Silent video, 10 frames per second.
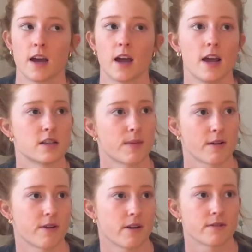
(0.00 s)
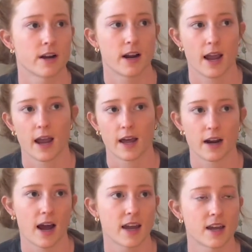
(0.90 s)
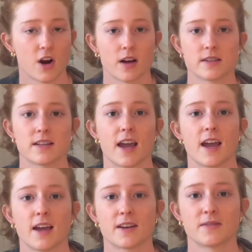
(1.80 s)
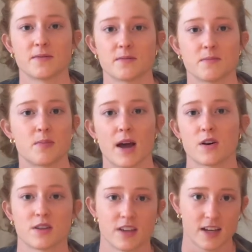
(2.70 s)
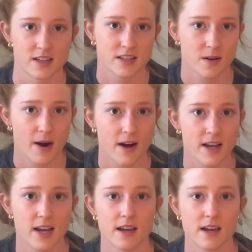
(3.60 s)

it's my favorite and I cannot say better things about it.